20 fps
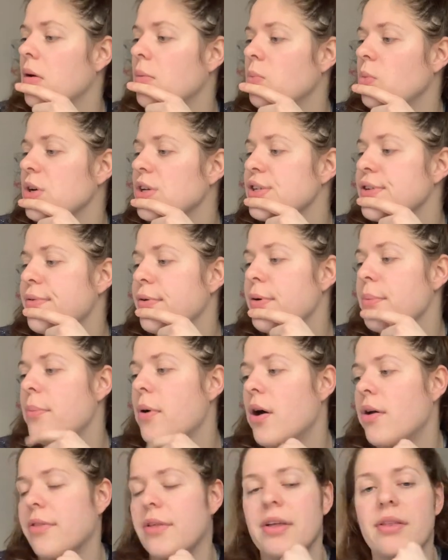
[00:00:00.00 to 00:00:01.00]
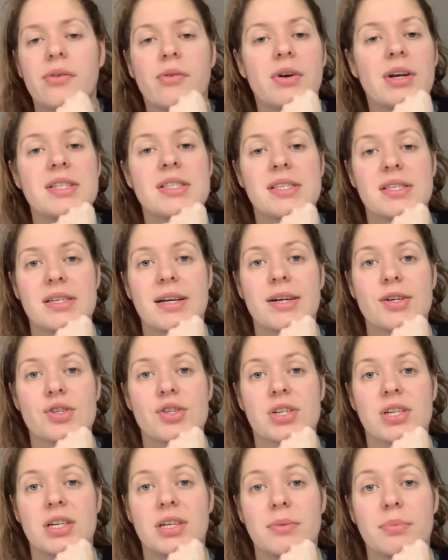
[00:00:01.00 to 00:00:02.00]
which for Bothy threads is
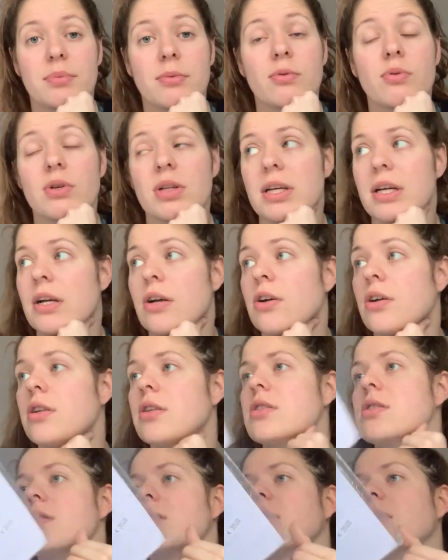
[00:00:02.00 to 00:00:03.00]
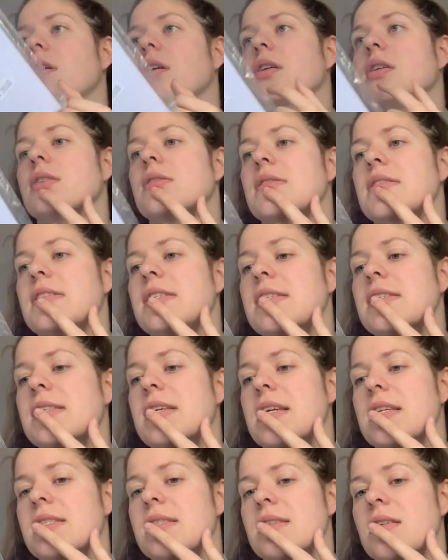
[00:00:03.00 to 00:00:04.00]
actually really good because these
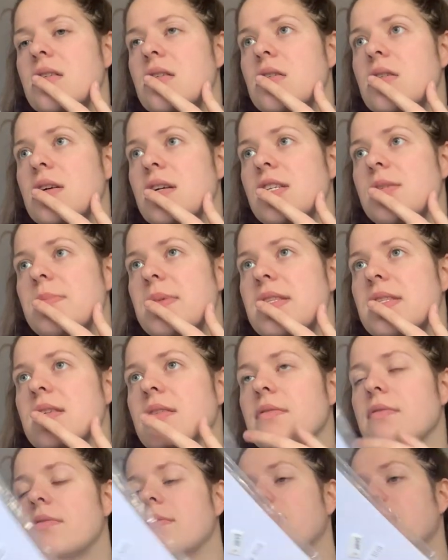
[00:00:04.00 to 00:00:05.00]
kits are expensive.